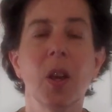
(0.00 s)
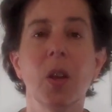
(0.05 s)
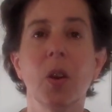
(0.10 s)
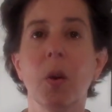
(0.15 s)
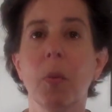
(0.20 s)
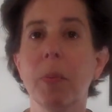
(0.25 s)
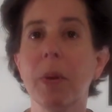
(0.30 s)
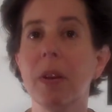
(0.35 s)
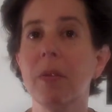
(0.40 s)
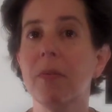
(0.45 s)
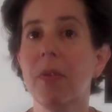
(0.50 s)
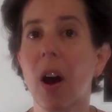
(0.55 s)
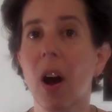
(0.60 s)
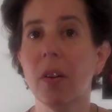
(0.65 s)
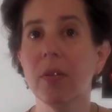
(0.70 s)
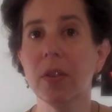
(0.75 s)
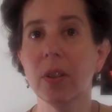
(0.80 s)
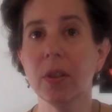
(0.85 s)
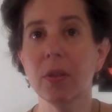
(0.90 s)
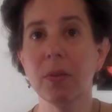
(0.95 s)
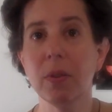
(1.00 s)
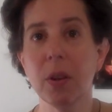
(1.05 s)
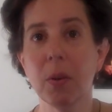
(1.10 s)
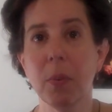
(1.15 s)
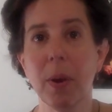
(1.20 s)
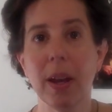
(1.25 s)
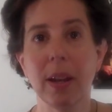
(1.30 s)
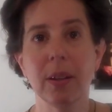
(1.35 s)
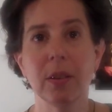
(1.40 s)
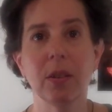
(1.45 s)
You'll be involved in 3
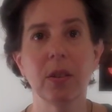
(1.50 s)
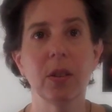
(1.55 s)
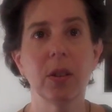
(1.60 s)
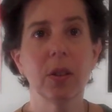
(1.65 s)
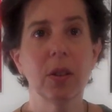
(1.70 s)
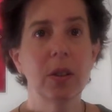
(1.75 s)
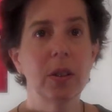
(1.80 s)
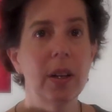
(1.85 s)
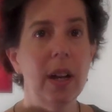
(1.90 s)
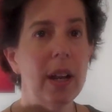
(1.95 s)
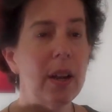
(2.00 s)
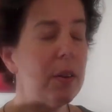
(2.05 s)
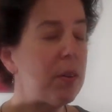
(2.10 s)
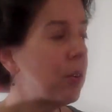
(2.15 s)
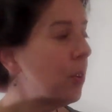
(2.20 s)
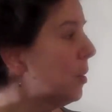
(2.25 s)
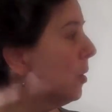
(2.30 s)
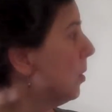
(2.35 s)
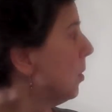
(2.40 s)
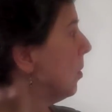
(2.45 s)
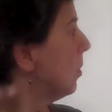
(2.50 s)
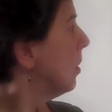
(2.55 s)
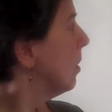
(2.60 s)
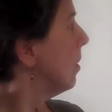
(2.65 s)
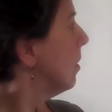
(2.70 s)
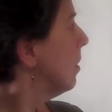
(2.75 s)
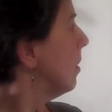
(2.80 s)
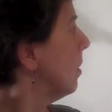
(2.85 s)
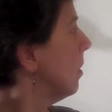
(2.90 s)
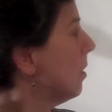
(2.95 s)
ways. You'll learn how to
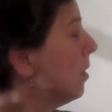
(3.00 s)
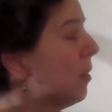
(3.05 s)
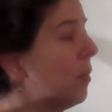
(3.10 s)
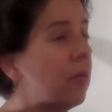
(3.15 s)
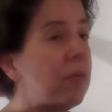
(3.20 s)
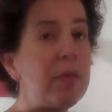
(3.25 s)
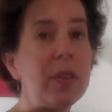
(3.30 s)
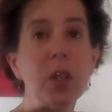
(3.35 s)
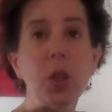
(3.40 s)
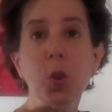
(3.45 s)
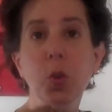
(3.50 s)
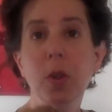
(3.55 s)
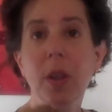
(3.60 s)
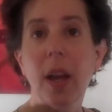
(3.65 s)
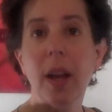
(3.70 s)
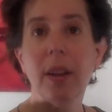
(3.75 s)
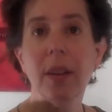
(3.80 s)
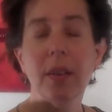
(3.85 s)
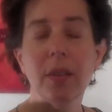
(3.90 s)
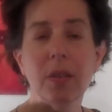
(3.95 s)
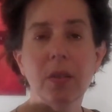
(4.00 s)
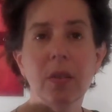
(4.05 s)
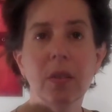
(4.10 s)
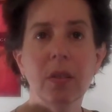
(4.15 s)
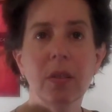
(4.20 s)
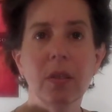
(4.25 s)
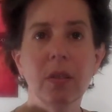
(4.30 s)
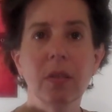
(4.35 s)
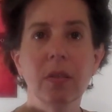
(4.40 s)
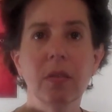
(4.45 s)
visualize
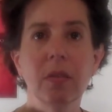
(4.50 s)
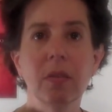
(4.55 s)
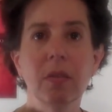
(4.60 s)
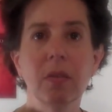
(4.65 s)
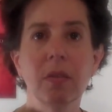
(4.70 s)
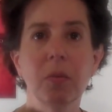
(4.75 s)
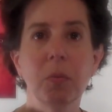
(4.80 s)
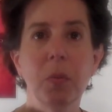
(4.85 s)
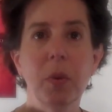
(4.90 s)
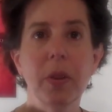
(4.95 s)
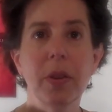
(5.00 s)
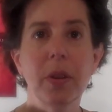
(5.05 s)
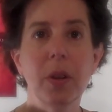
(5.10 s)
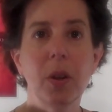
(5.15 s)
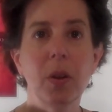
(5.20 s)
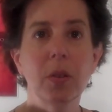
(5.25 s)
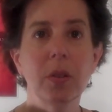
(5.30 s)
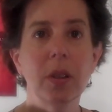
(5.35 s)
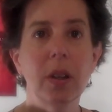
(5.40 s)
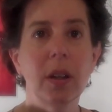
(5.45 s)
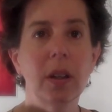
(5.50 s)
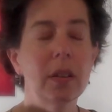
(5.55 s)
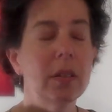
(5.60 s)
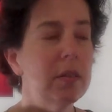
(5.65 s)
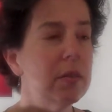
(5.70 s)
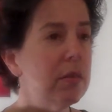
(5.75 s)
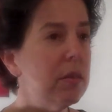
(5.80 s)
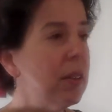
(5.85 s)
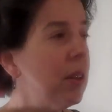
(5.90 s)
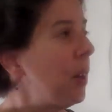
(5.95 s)
where the notes are.
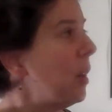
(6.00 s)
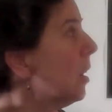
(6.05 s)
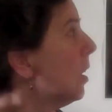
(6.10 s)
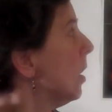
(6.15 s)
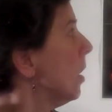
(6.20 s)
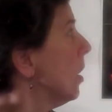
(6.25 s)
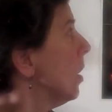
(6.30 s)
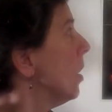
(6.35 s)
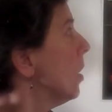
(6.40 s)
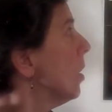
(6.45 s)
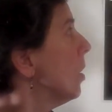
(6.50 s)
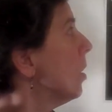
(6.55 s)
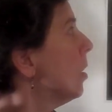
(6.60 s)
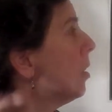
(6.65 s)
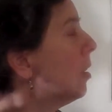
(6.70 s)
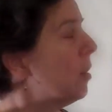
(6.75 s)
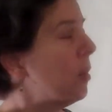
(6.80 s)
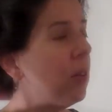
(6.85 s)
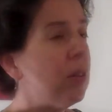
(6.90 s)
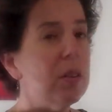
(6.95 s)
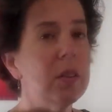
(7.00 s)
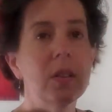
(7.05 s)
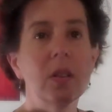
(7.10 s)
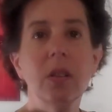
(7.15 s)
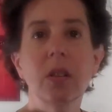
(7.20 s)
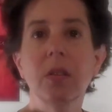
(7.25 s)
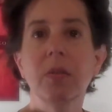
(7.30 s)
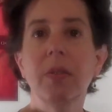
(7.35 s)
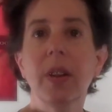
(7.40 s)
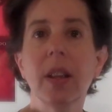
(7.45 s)
You'll
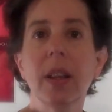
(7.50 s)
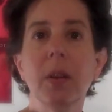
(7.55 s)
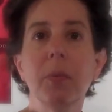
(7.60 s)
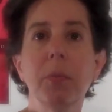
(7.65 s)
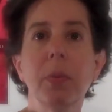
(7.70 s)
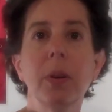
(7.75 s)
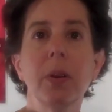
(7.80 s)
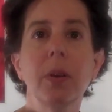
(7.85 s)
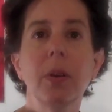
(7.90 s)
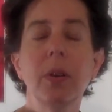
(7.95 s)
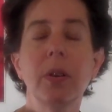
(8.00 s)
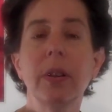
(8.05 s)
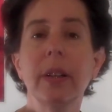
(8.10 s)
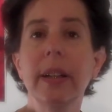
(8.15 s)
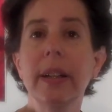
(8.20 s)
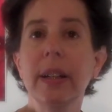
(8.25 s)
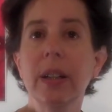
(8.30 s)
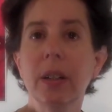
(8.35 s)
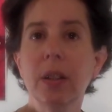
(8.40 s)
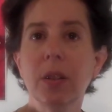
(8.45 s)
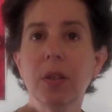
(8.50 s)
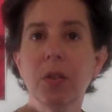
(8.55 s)
develop your ear